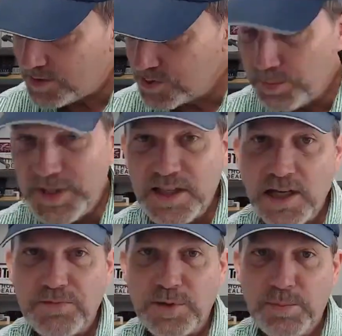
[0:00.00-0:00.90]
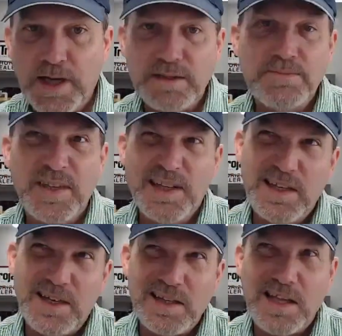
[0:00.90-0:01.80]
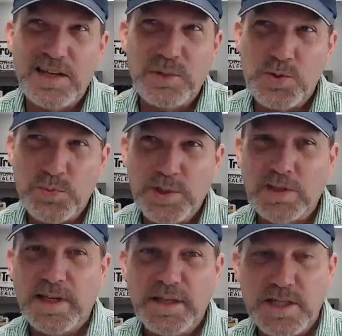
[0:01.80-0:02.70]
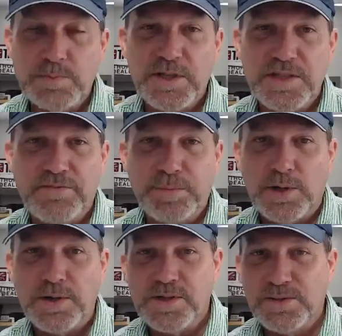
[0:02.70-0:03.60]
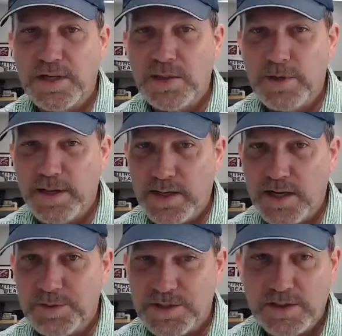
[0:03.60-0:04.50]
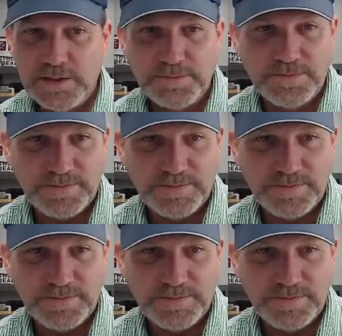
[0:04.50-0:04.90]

So be careful about a lot of those real inexpensive parts on eBay and Amazon.